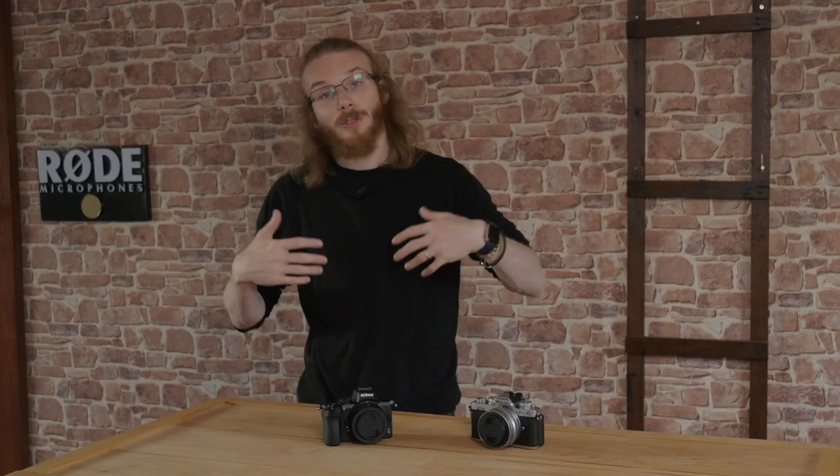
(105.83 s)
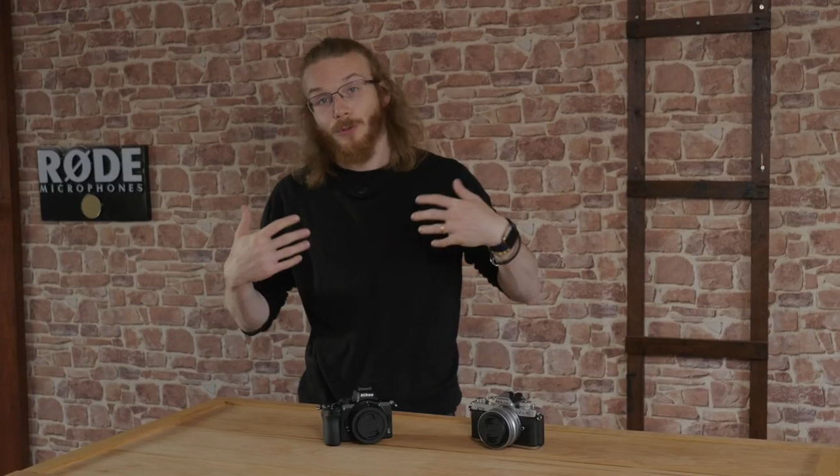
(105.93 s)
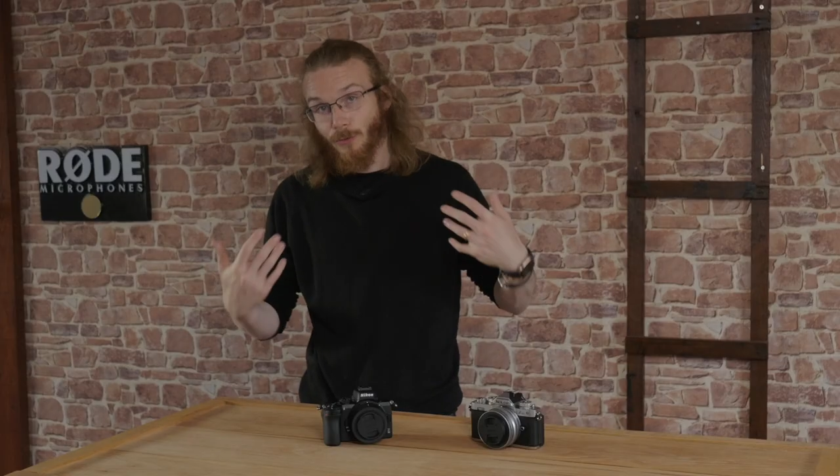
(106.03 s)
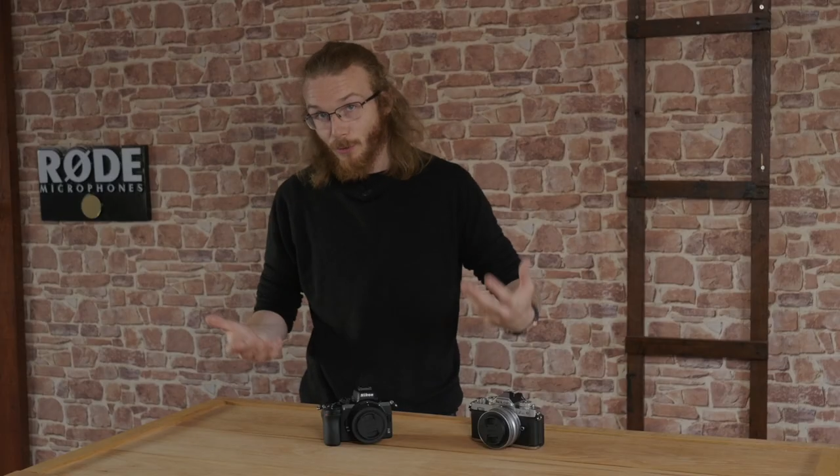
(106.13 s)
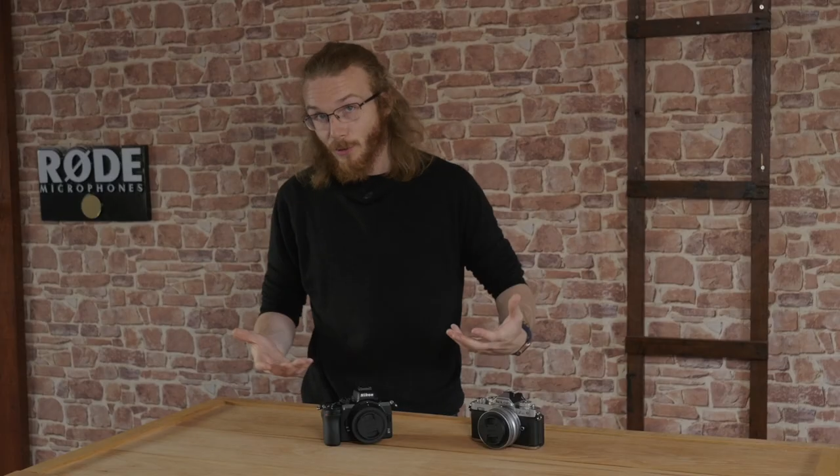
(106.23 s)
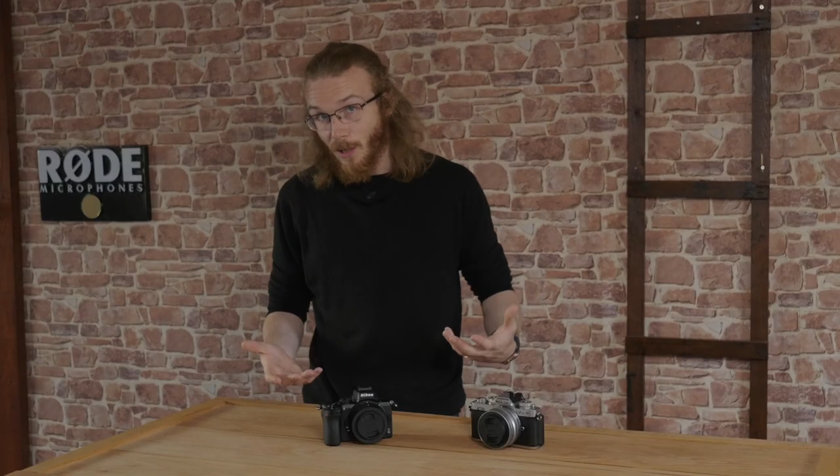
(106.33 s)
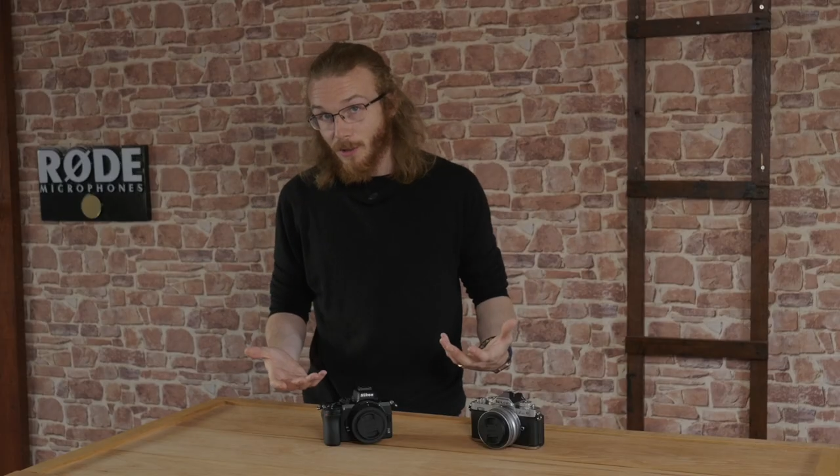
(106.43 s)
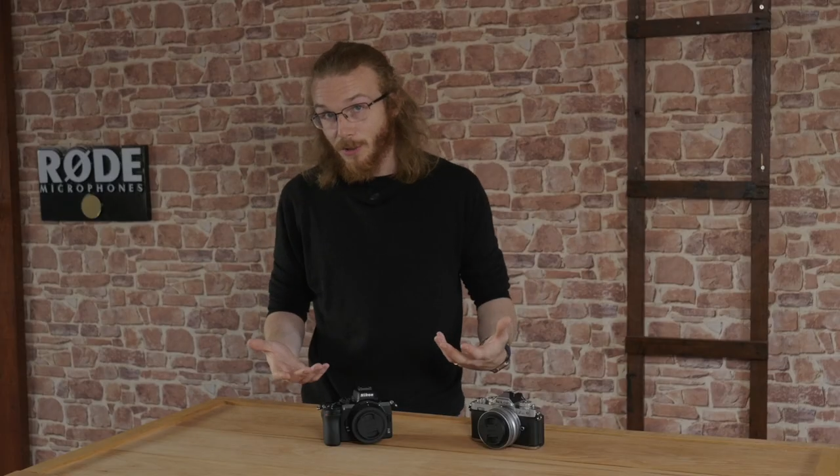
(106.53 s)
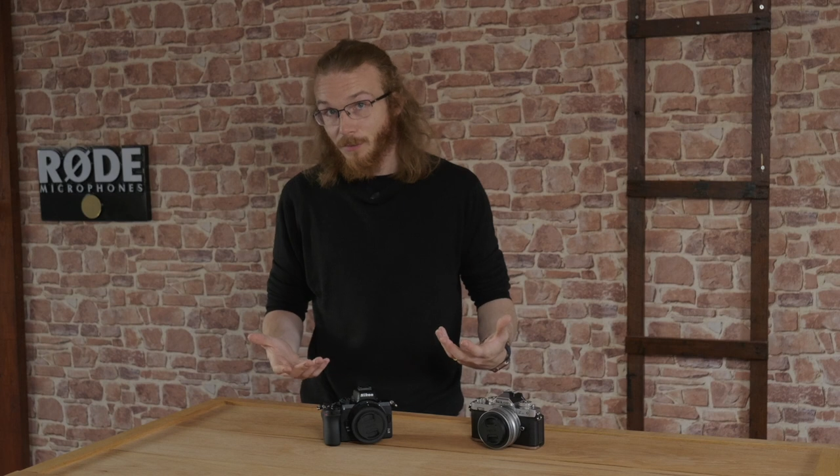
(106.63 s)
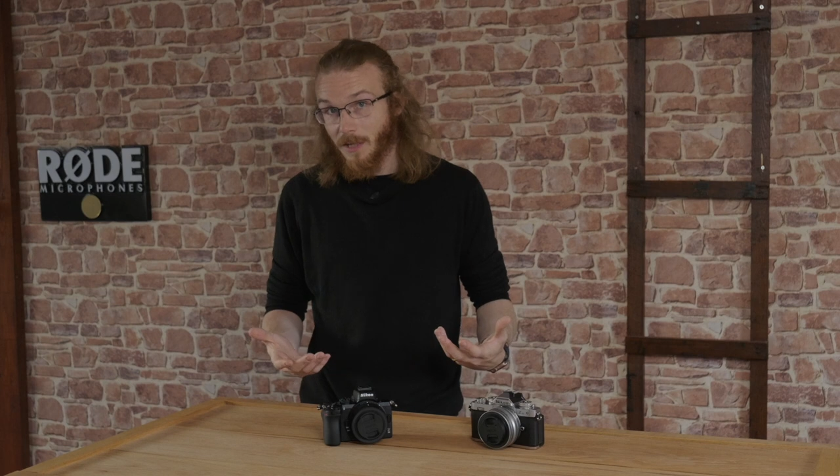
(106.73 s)
So those are
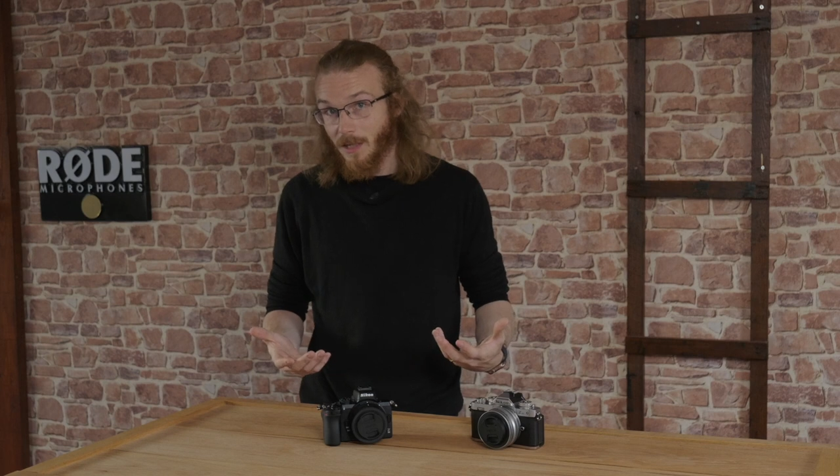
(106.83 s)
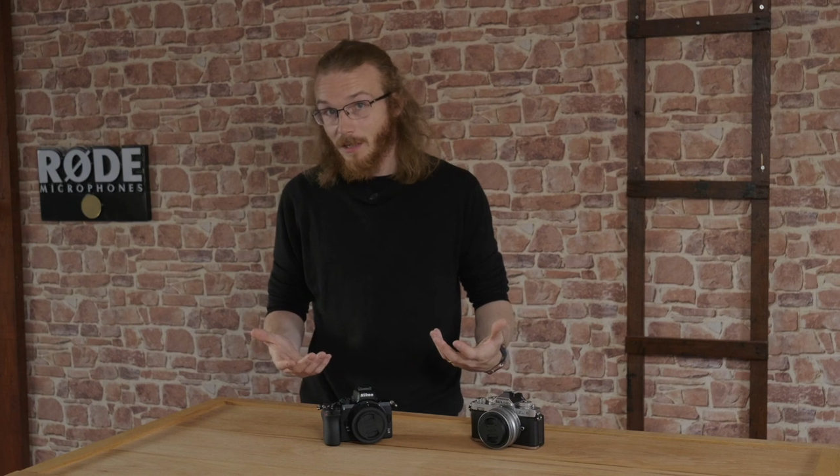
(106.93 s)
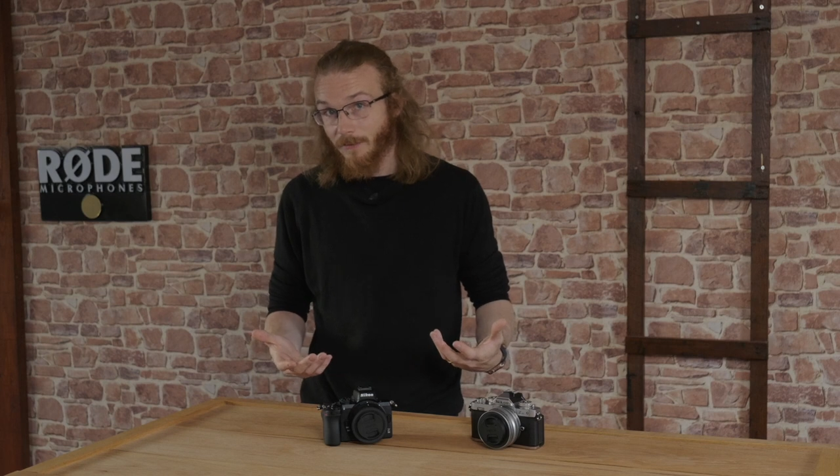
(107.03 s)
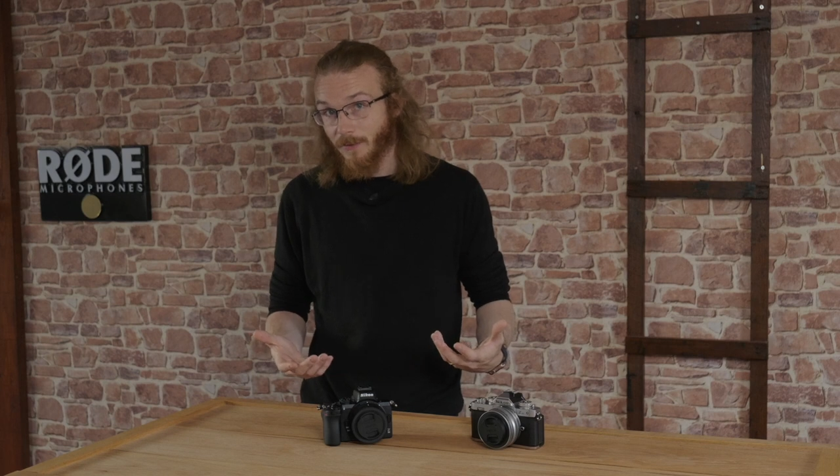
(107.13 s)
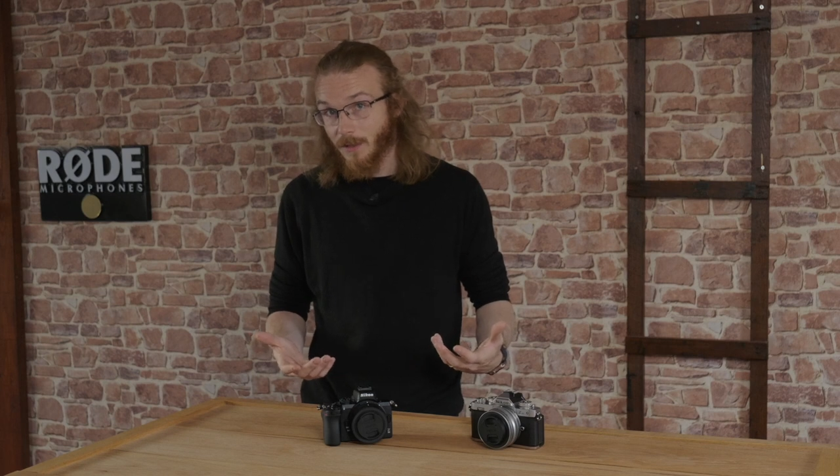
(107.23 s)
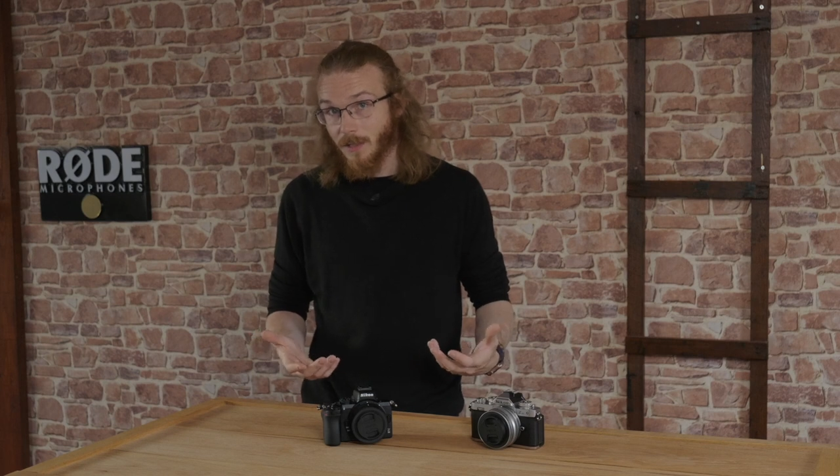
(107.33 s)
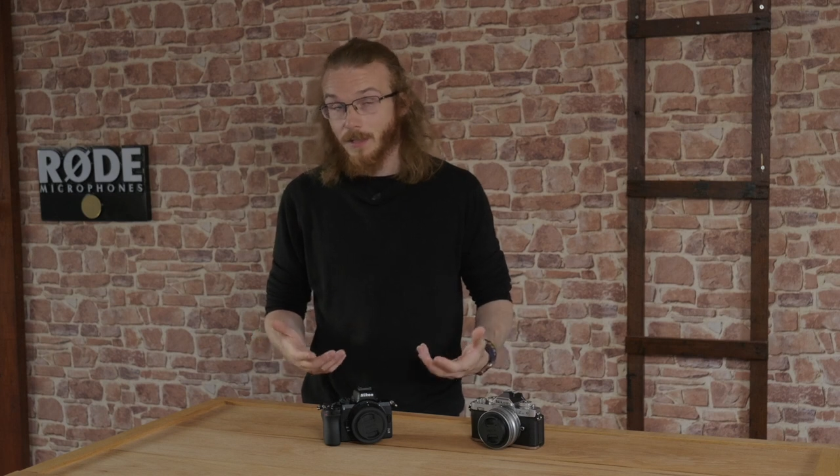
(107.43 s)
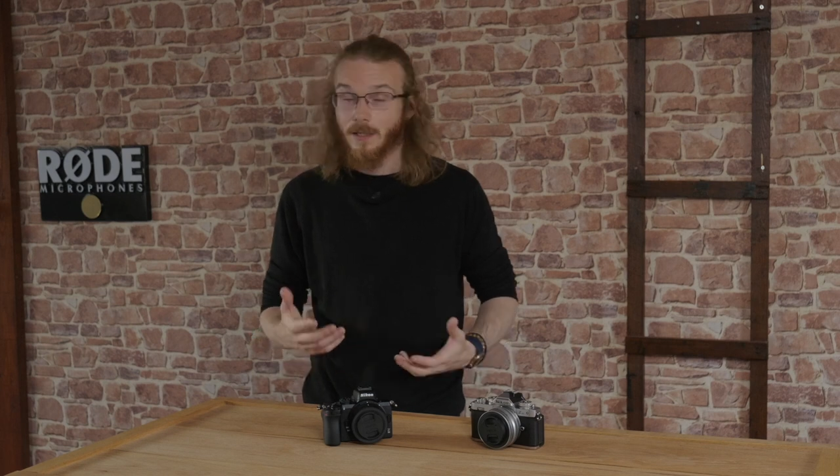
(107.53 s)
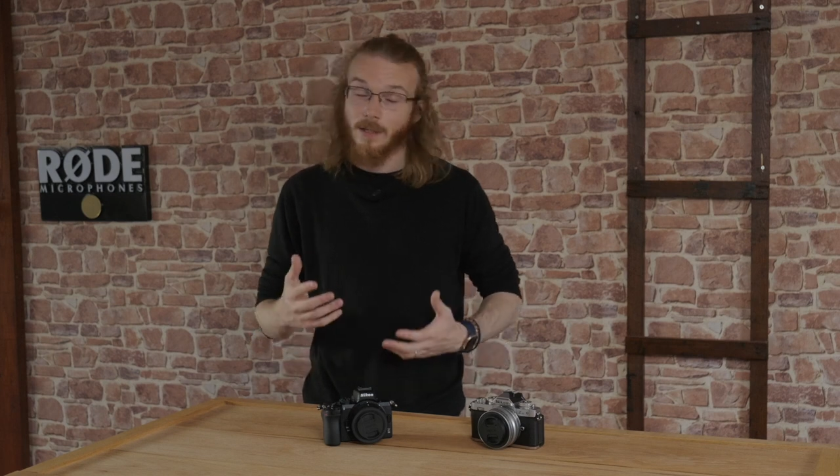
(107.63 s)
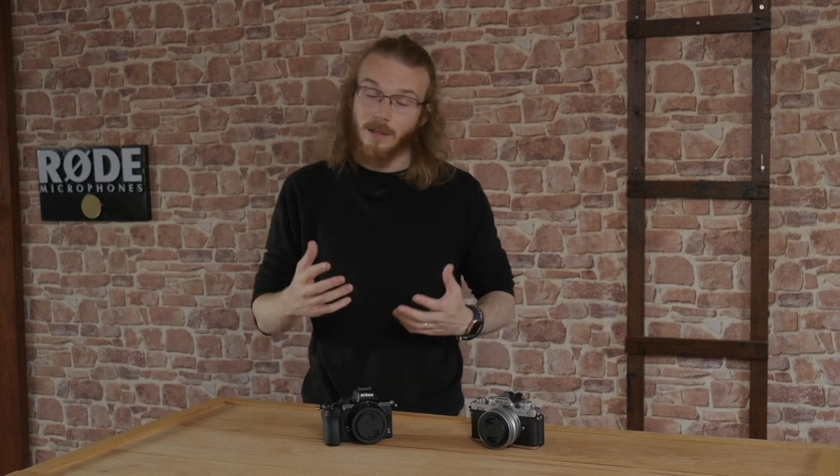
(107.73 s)
some key
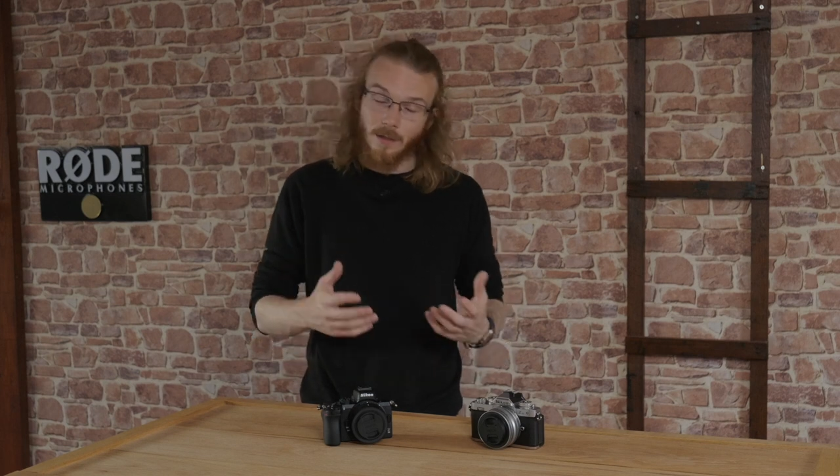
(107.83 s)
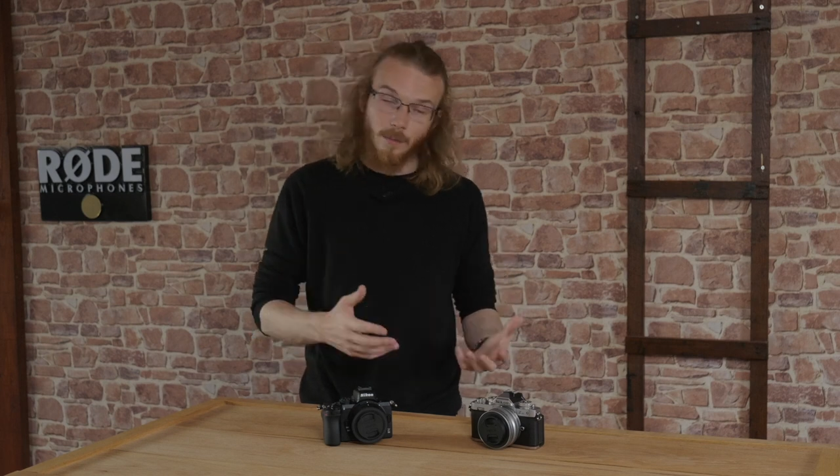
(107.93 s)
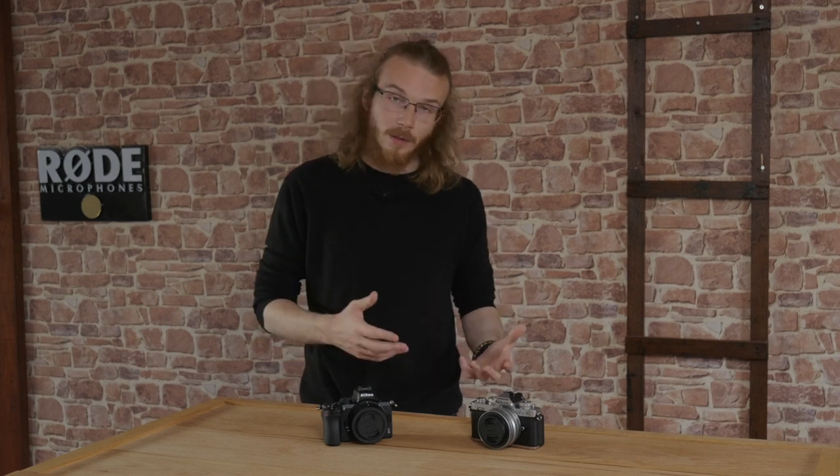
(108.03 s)
differences and some